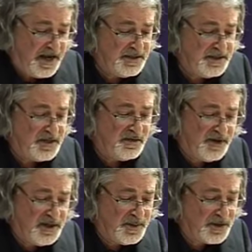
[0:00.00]
As they
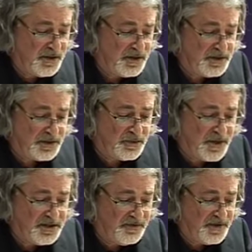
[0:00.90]
develop across the
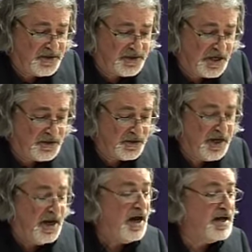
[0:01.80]
21st
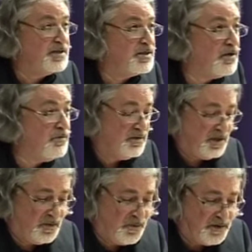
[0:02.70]
century, I don't
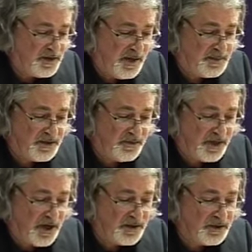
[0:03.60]
think we'll come to
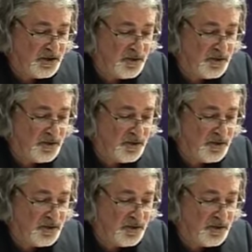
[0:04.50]
regard